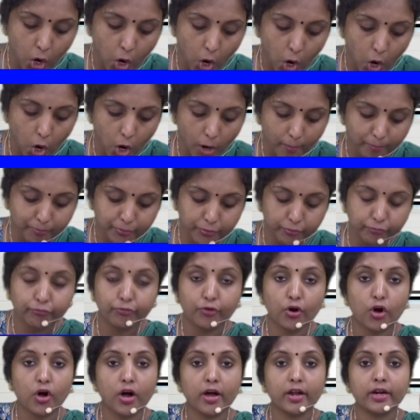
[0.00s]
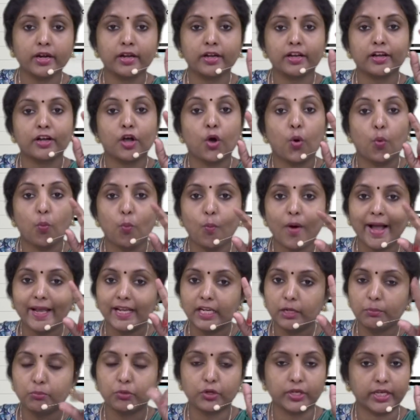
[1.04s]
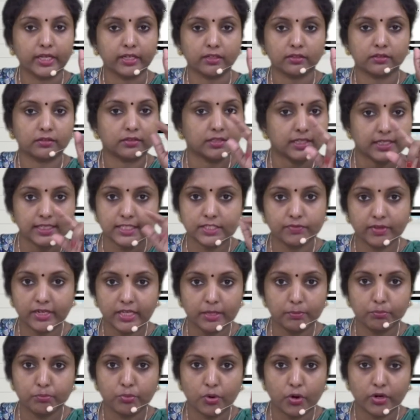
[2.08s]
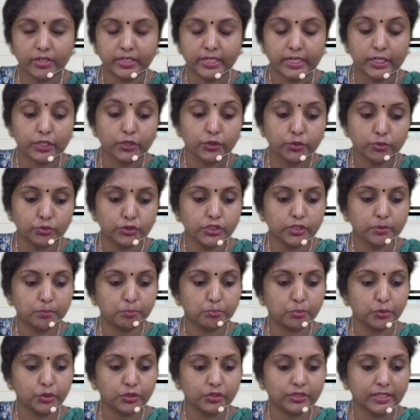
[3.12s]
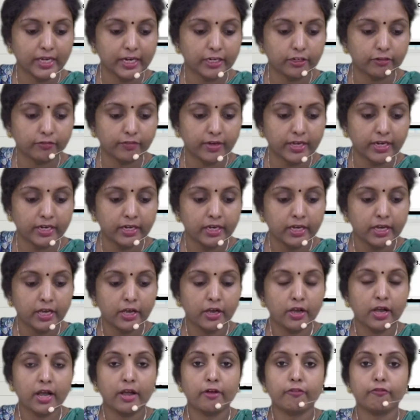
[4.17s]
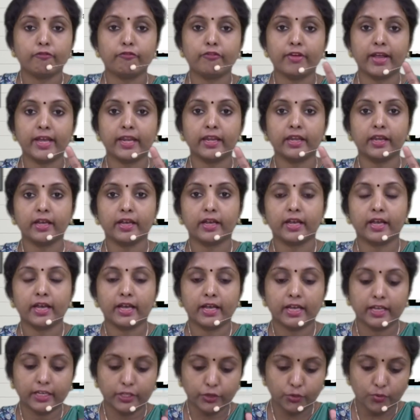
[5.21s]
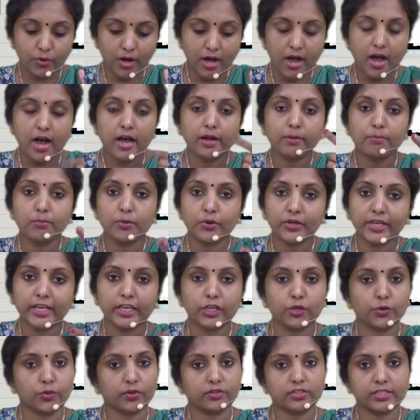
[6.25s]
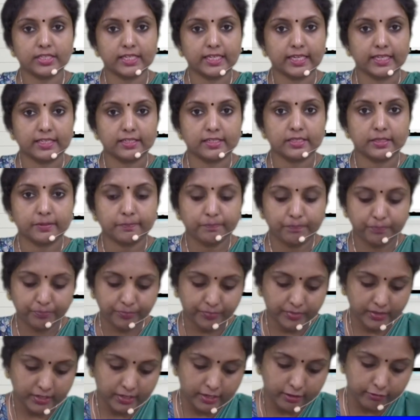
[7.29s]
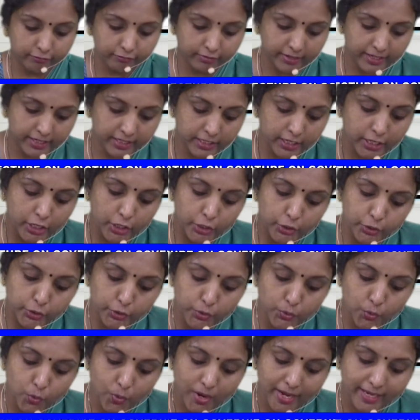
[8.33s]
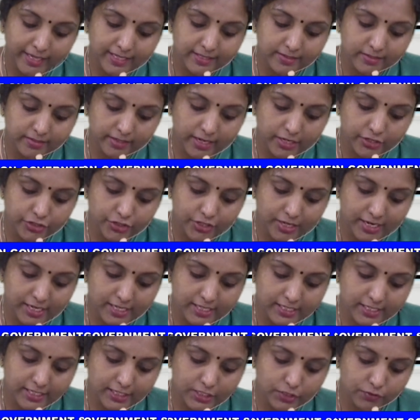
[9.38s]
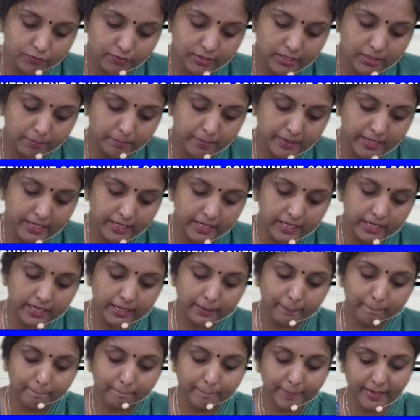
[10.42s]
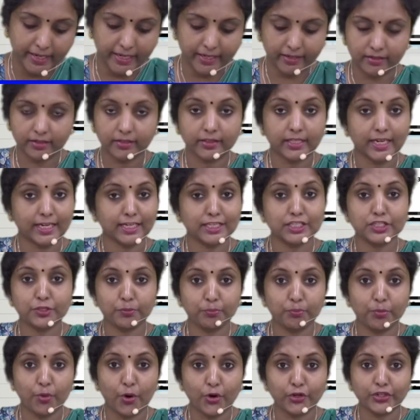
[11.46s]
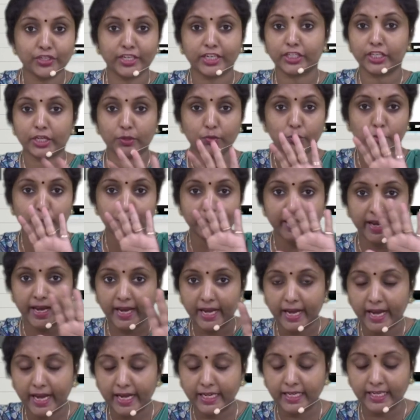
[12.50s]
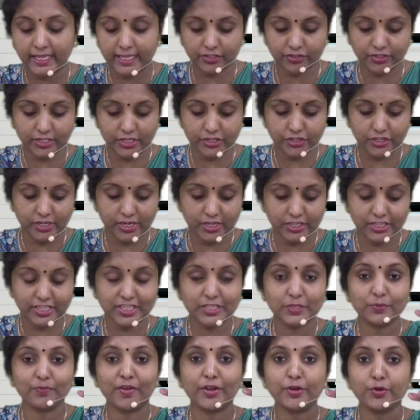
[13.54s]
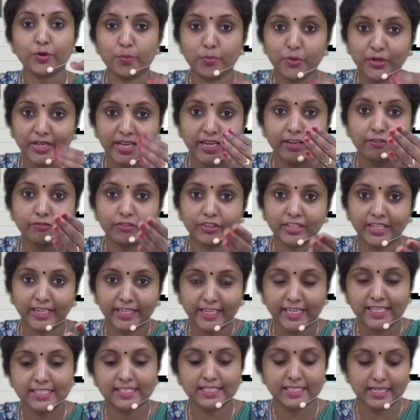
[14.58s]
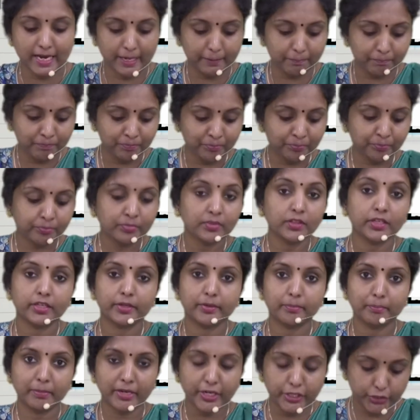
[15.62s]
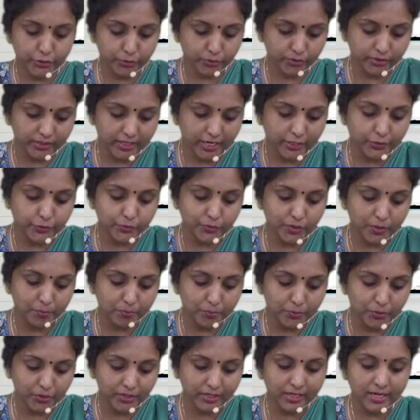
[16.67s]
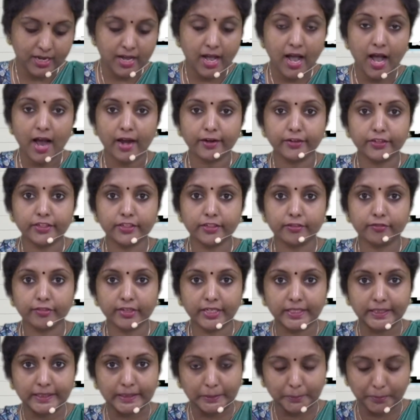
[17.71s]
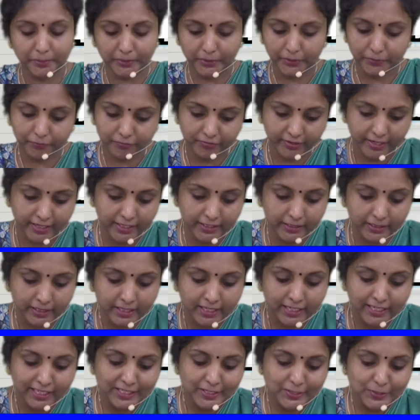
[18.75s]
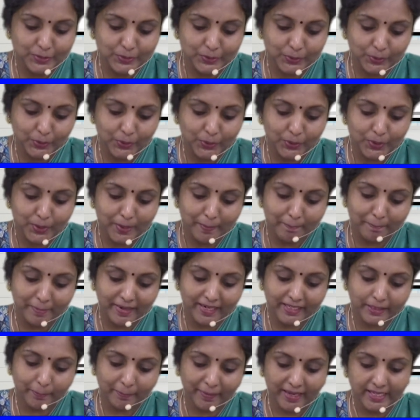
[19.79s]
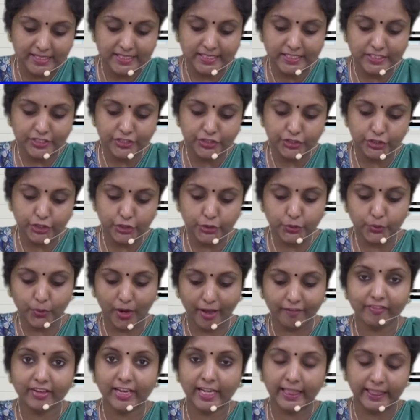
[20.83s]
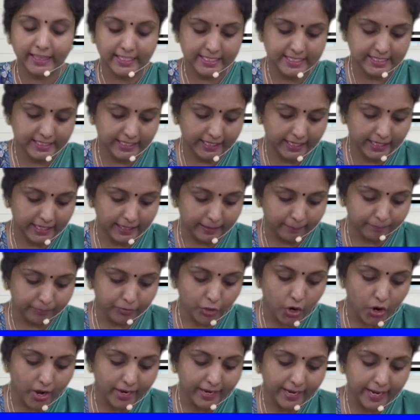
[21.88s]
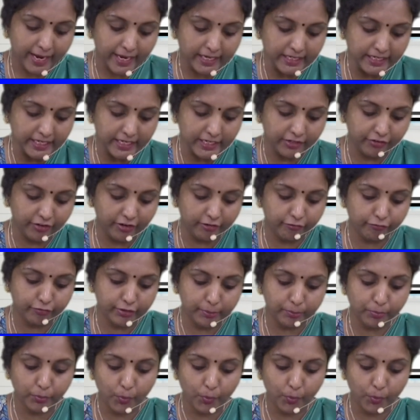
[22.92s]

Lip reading: opt for while booking. That is very important. You should book that one when you are booking your ticket. Fine. No extra charges will be paid. That is important. There won't be any extra charges when you are booking for the next time. Make sure that you are booked under Vikalp. Fine. So, by the passenger to avail this scheme or any refund